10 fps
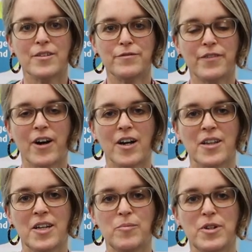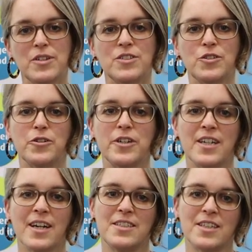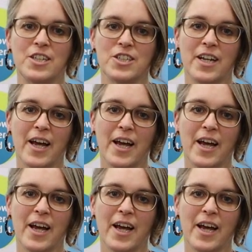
love Farleigh because the organisation